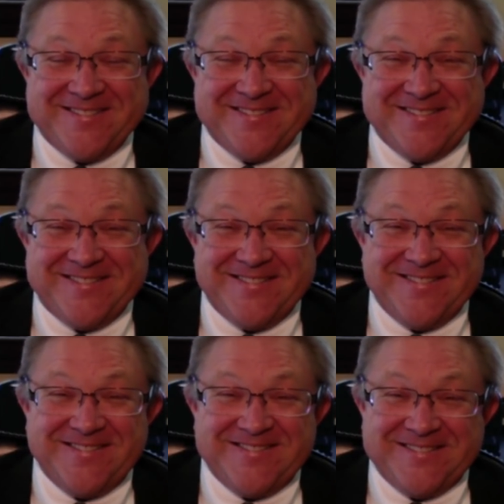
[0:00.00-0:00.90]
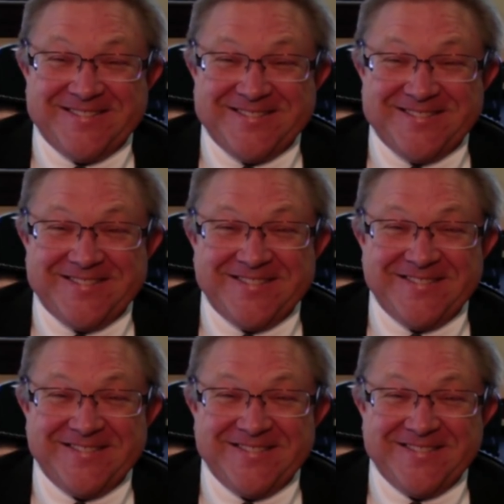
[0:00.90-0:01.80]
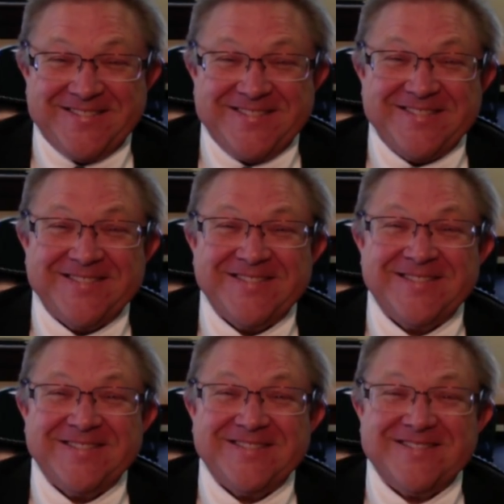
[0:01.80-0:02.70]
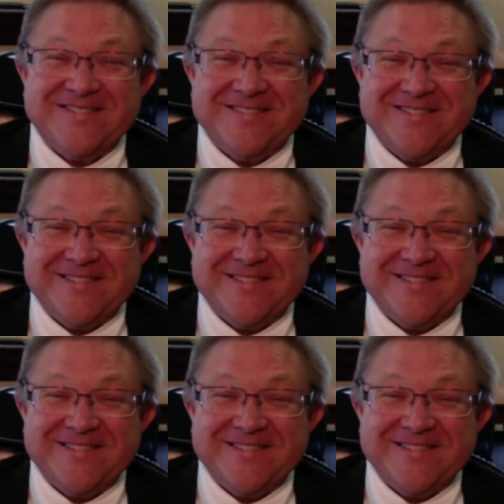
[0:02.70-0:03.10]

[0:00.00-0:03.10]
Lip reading: (not speaking)